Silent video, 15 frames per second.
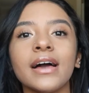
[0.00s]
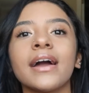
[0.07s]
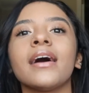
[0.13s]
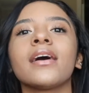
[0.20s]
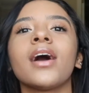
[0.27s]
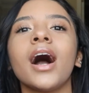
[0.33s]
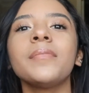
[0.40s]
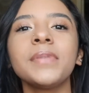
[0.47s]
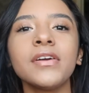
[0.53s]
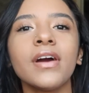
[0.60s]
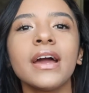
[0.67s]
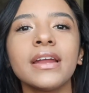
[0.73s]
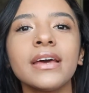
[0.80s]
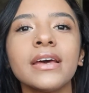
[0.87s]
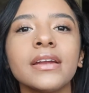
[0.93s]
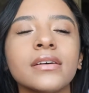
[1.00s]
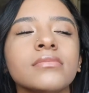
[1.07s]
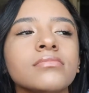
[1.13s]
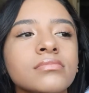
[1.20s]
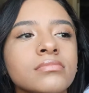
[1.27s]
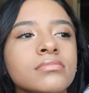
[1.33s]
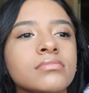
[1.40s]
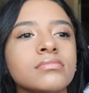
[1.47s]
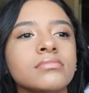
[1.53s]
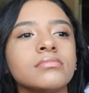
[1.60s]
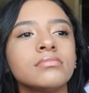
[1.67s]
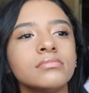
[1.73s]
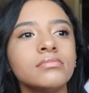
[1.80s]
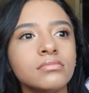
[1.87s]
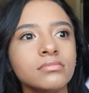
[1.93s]
got copyrighted.
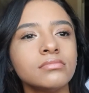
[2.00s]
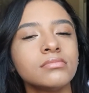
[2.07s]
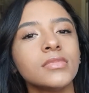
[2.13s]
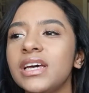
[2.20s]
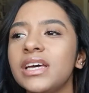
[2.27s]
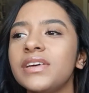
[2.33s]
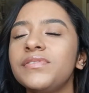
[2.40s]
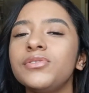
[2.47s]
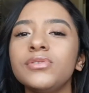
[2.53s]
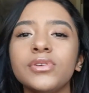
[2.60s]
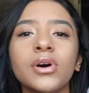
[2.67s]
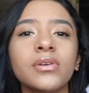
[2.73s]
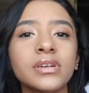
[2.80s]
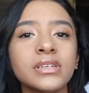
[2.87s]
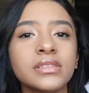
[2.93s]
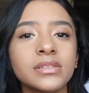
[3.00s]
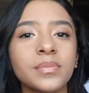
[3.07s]
If you noticed,